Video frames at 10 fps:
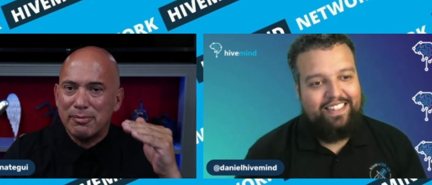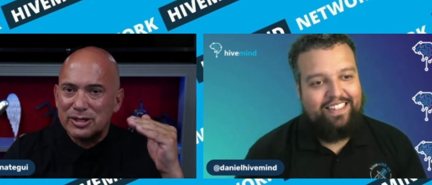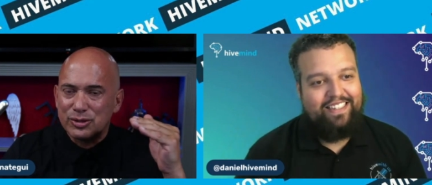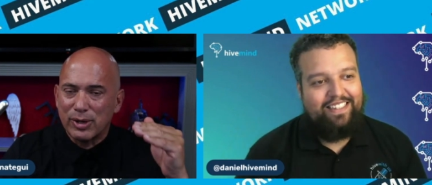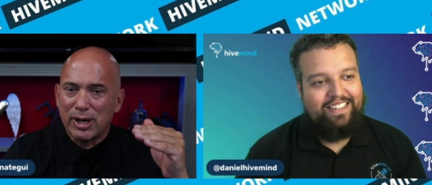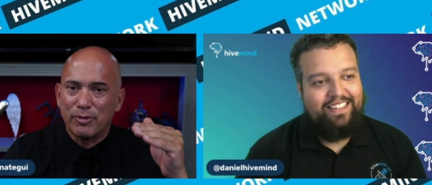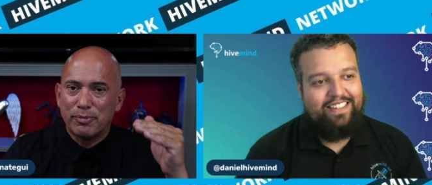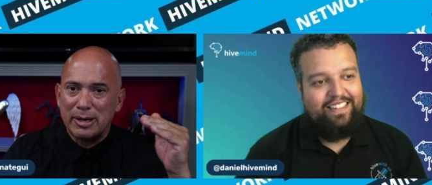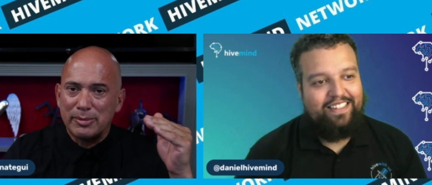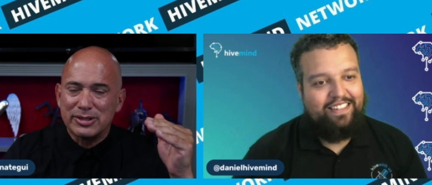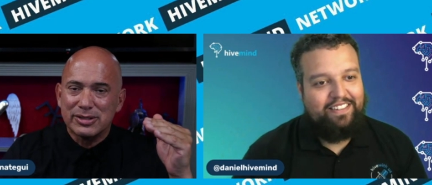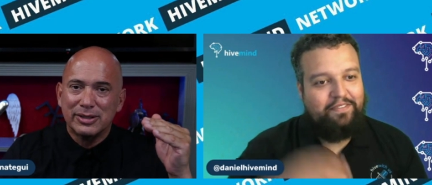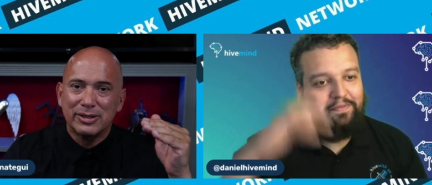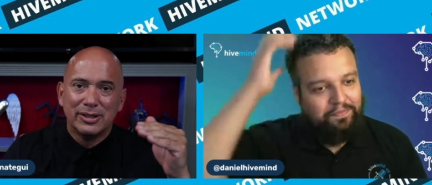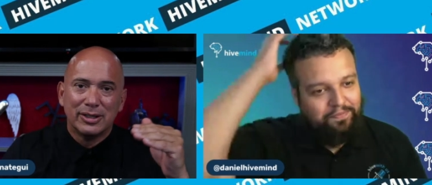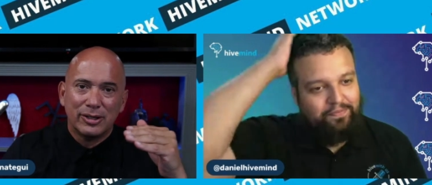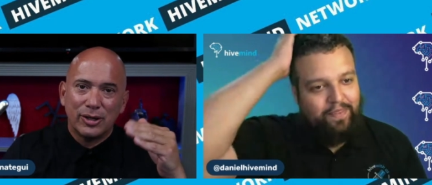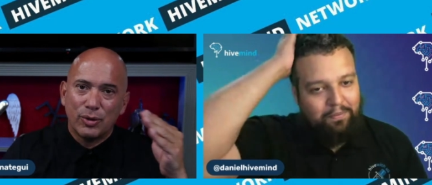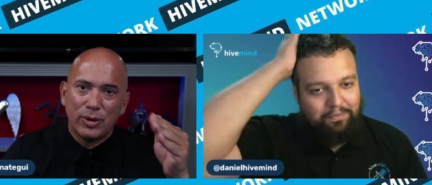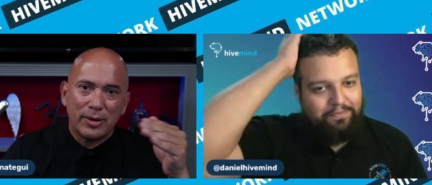Speaker 1: mess around with payments. You know,
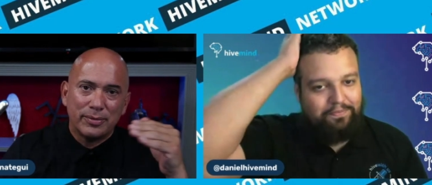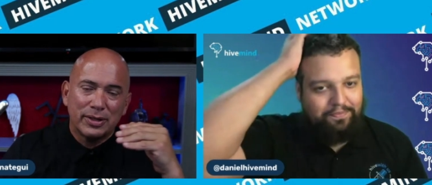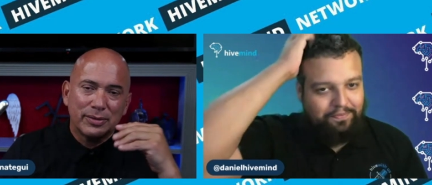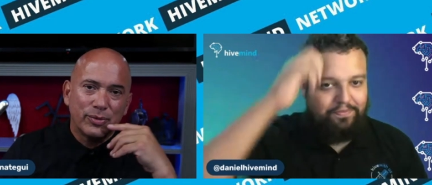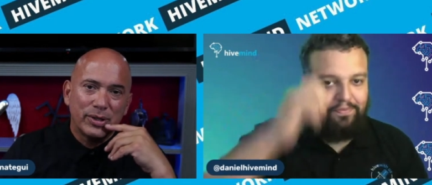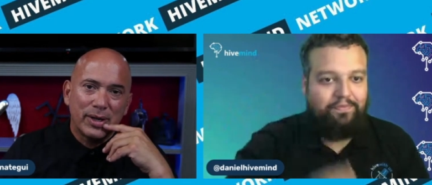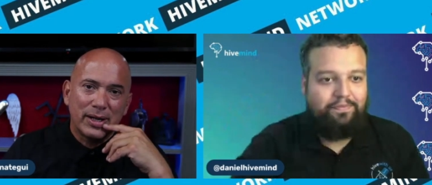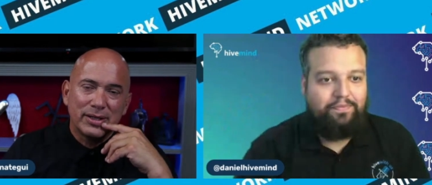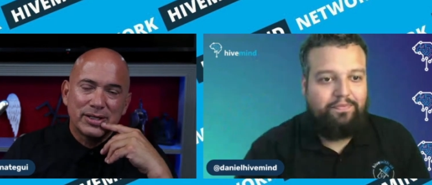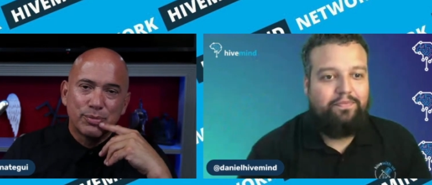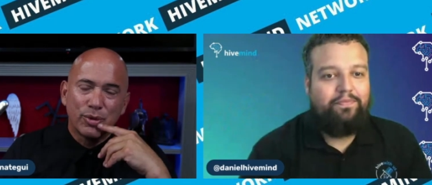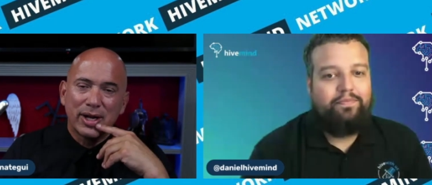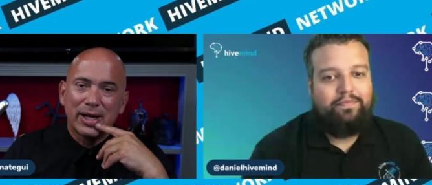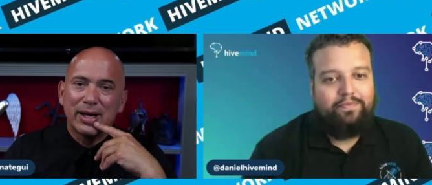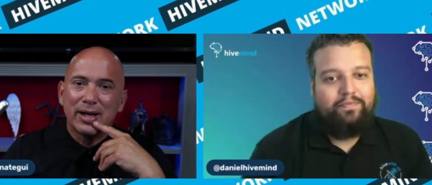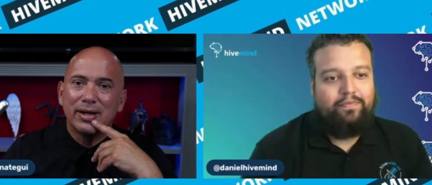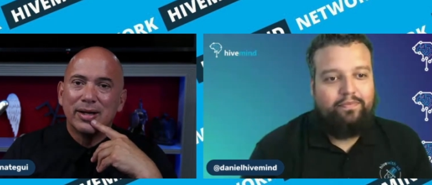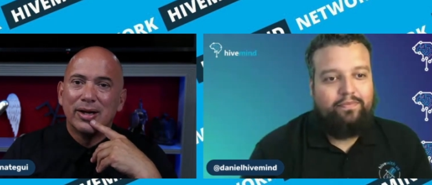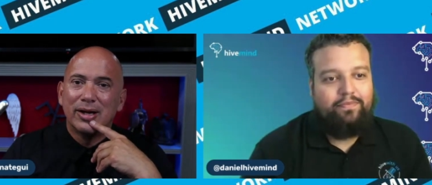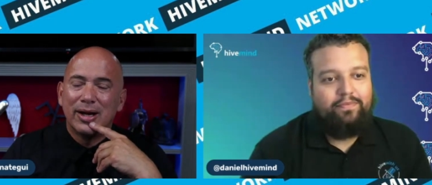yep. uh, we, I, this morning I got a
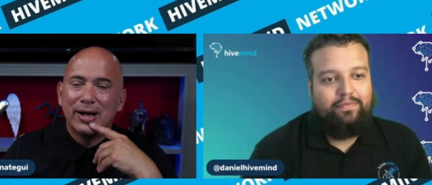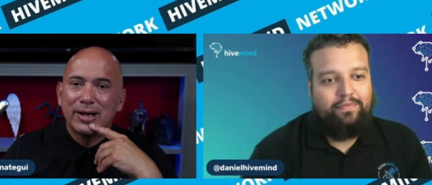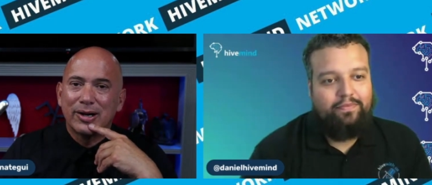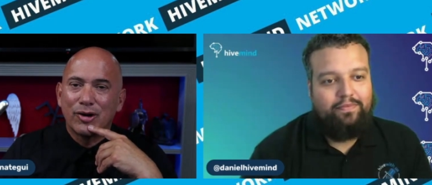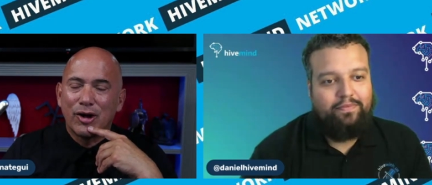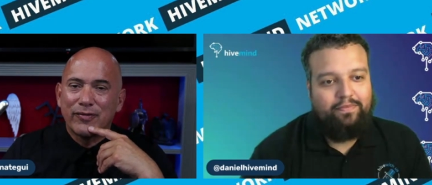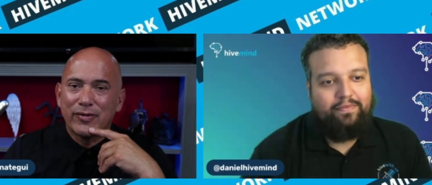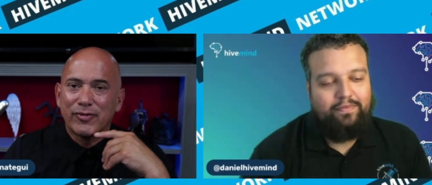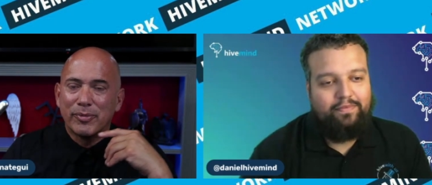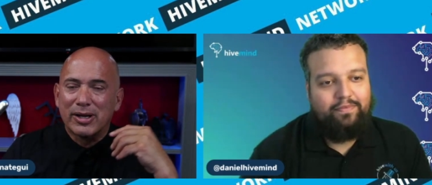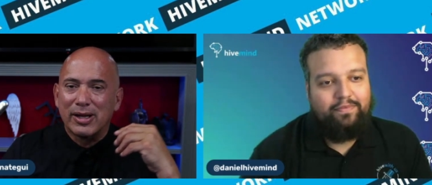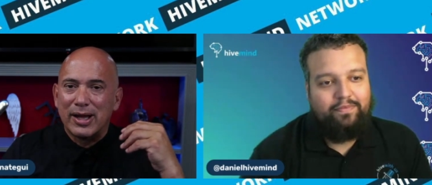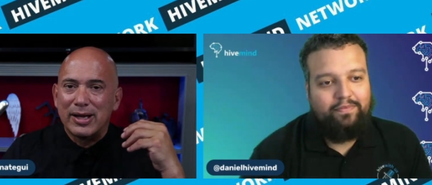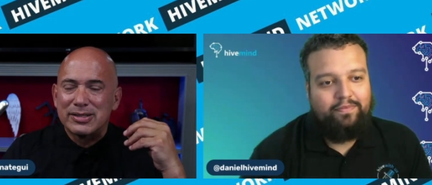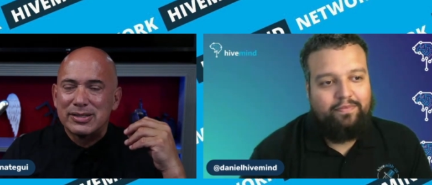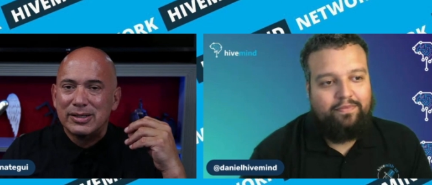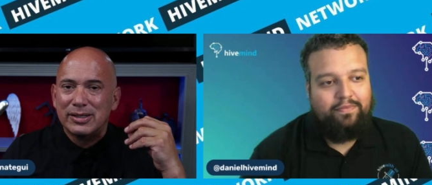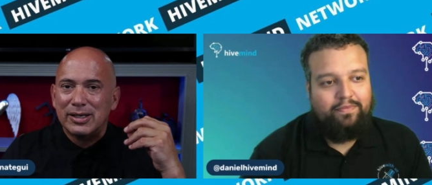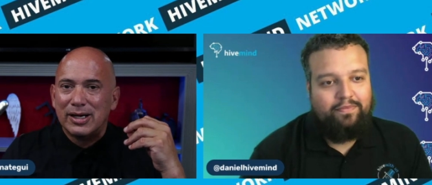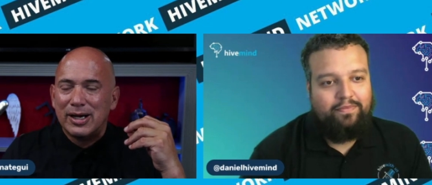I got an offer from a client
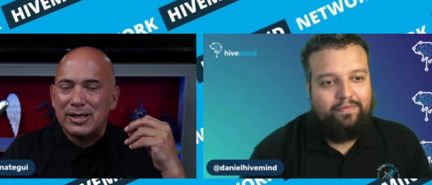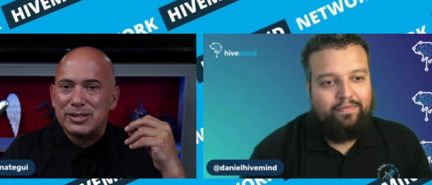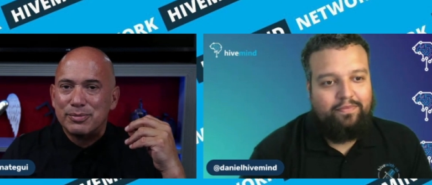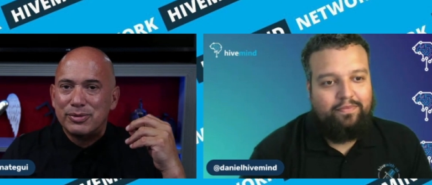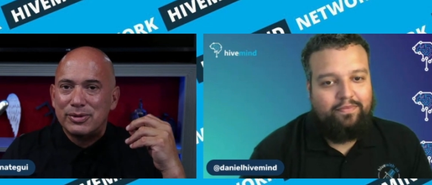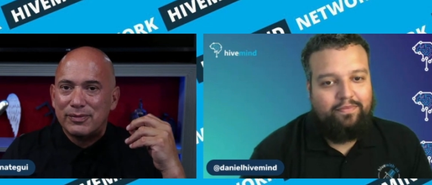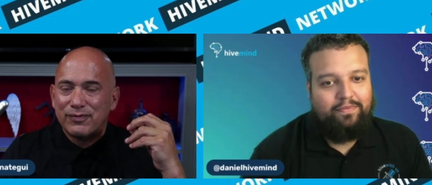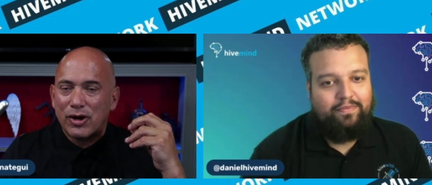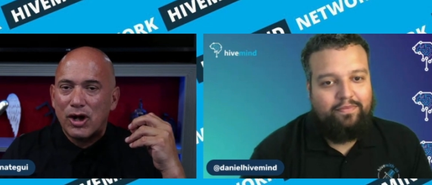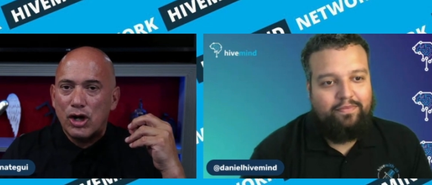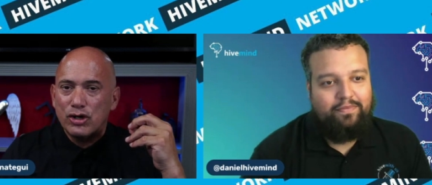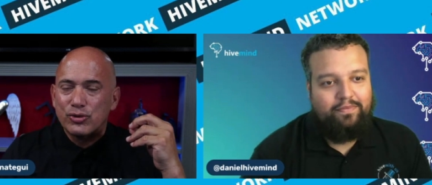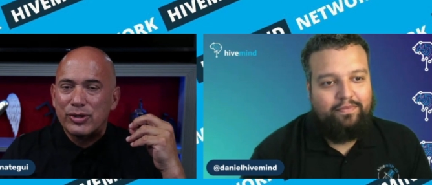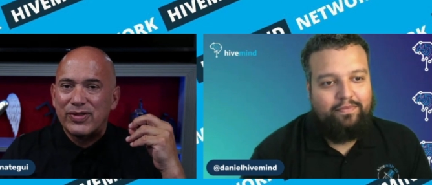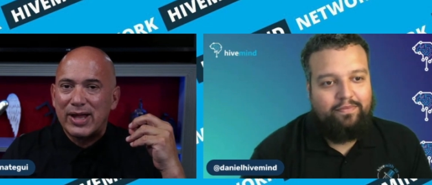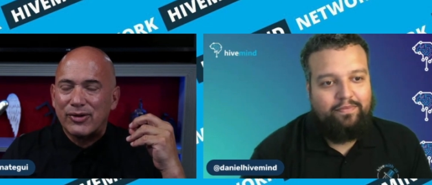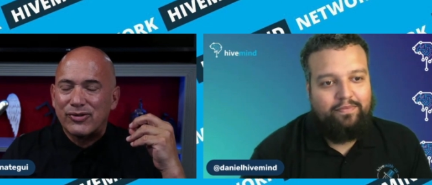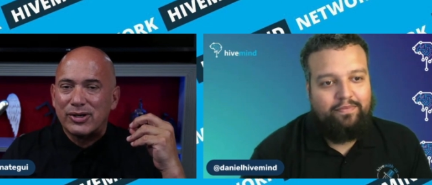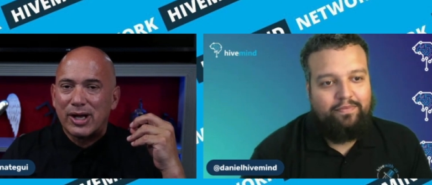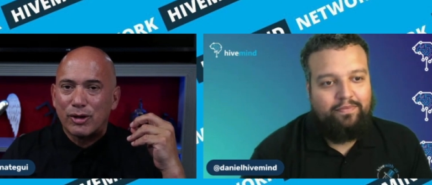uh, to for a hundred
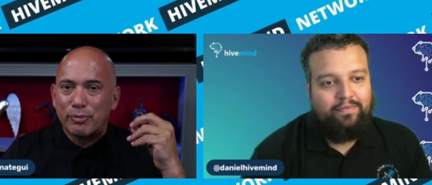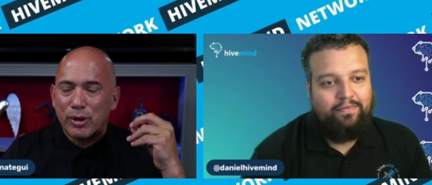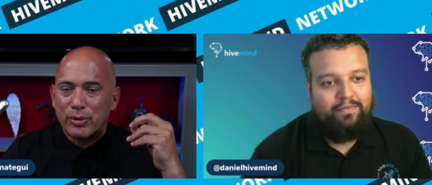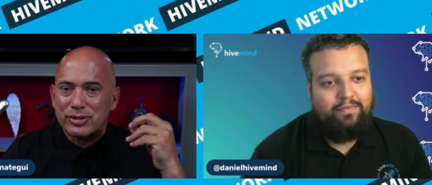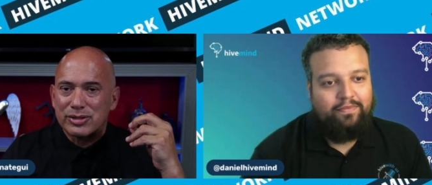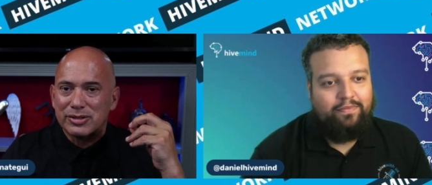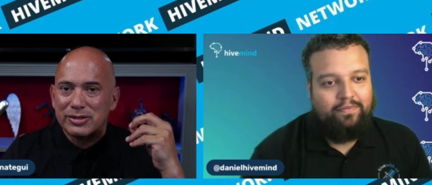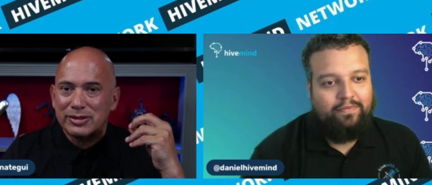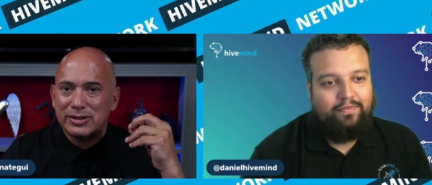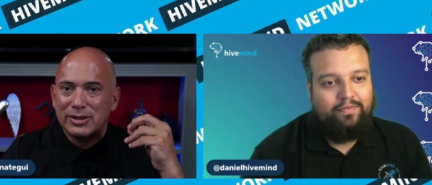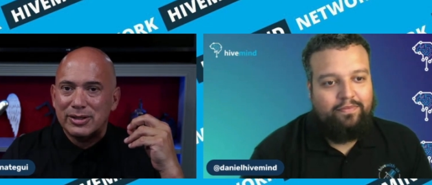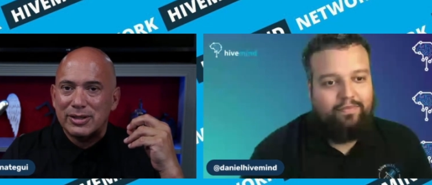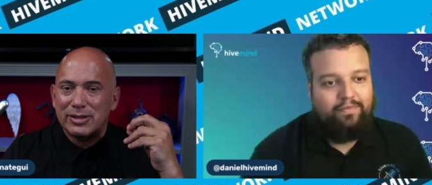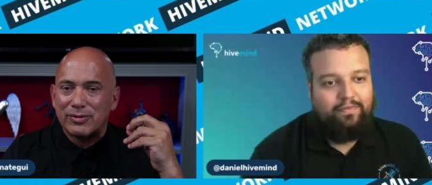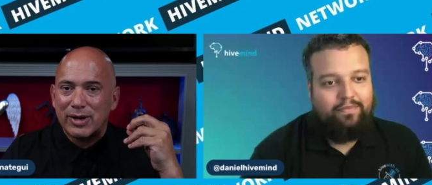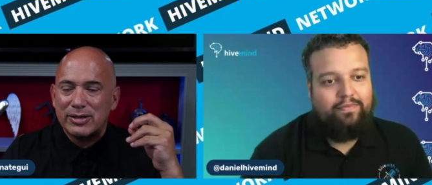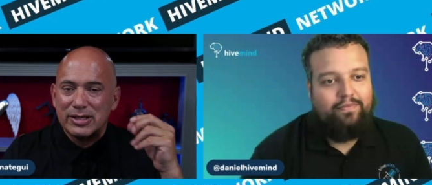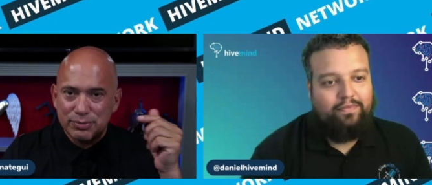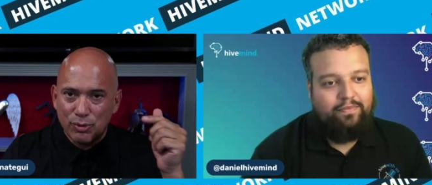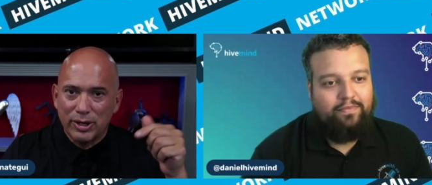thousand dollar bonus. Right
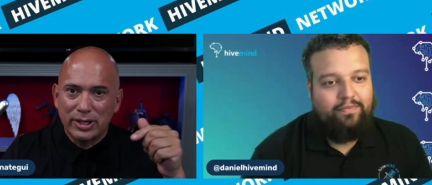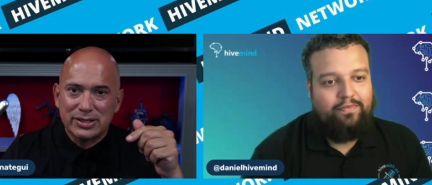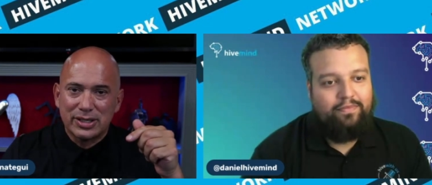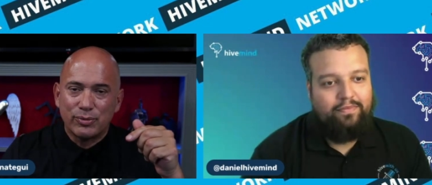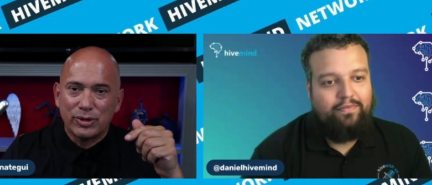this morning he said we'll